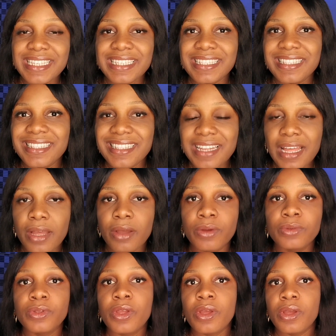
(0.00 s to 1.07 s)
is
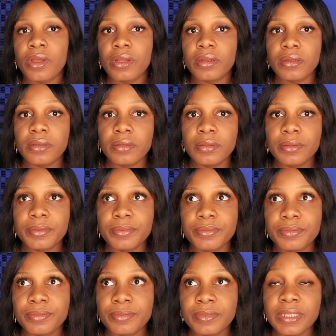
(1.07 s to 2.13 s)
now
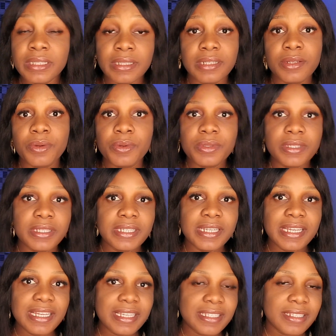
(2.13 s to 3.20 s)
now that the whole
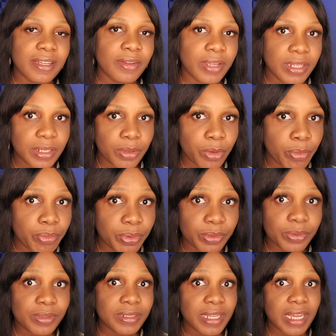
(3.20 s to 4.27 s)
thing is now in the
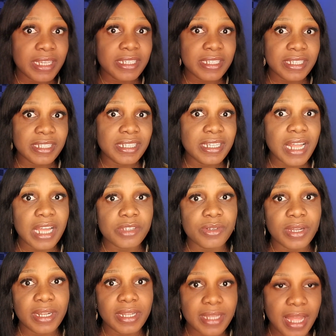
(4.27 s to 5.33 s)
open, that she didn't
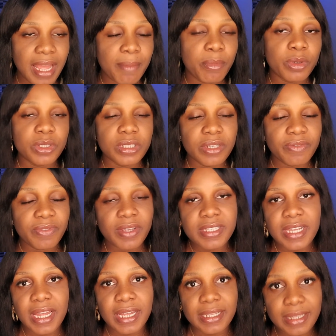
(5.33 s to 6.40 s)
actually die but she
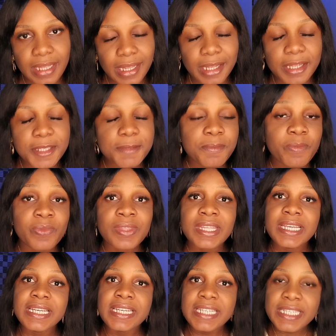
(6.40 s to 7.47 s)
faked her death,
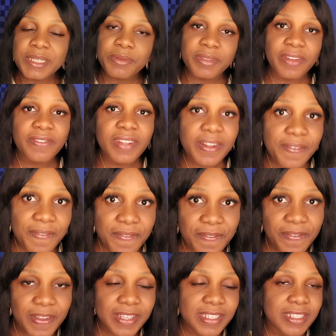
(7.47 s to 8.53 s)
she will definitely
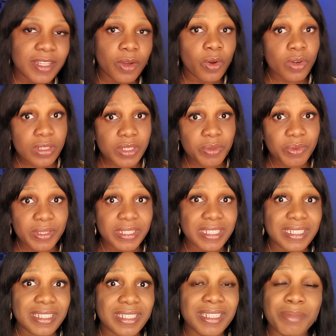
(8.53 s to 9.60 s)
face the
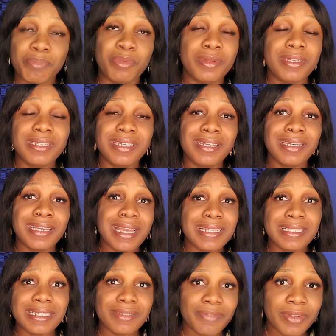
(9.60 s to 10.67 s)
consequences. The
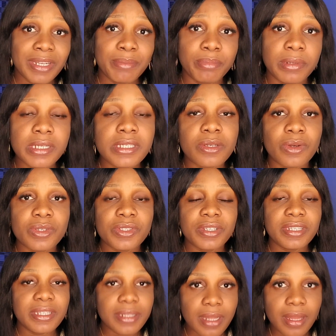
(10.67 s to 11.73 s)
case is even in police
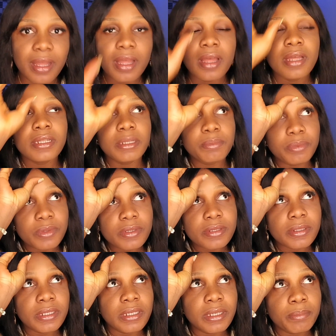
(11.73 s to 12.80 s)
custody now.
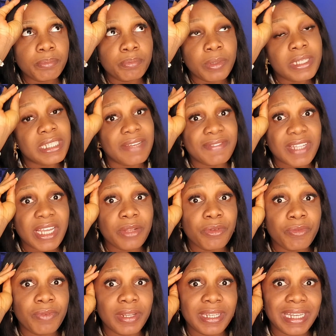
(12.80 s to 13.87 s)
The police have taken
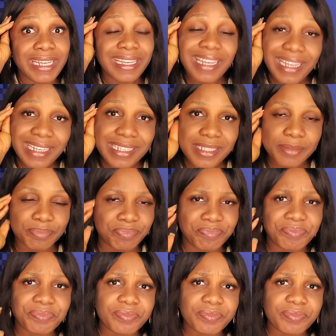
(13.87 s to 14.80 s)
over the case,